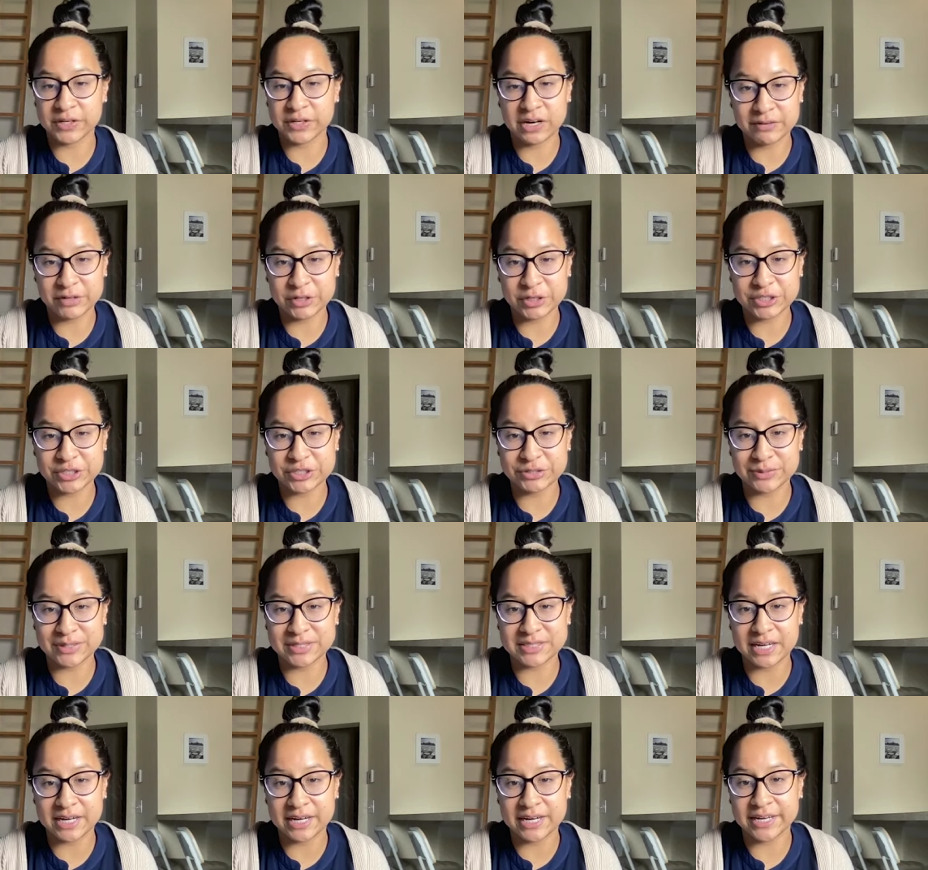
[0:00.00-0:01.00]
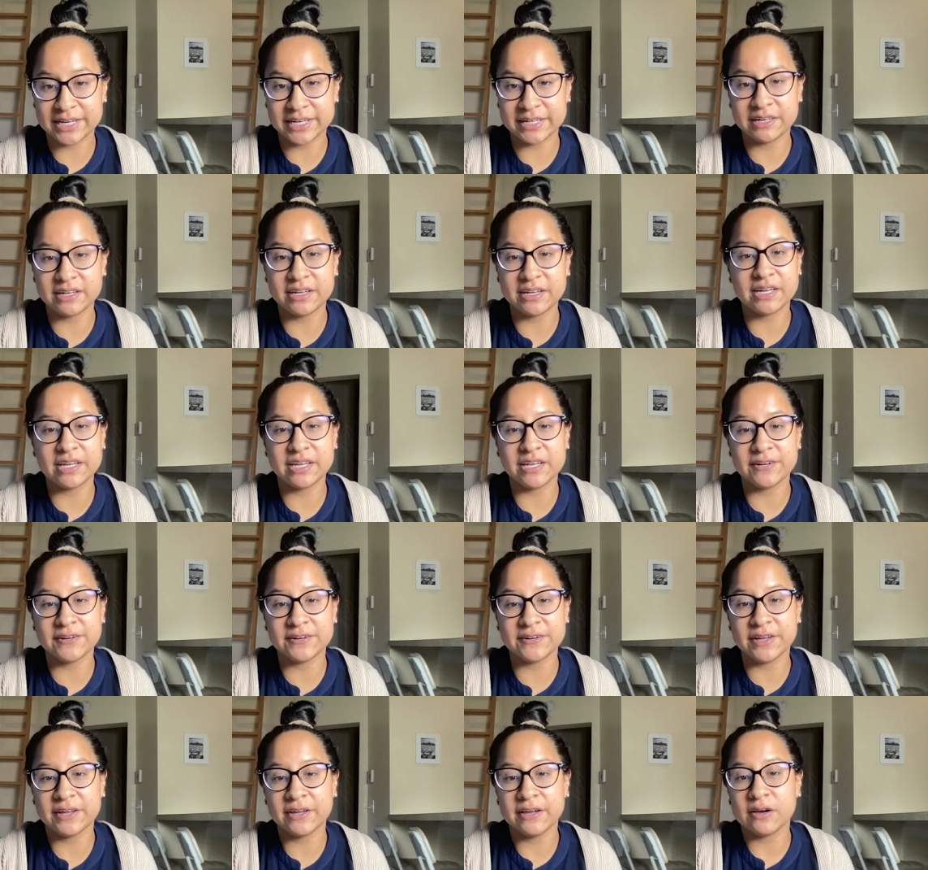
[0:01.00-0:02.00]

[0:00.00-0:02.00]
governor to resign in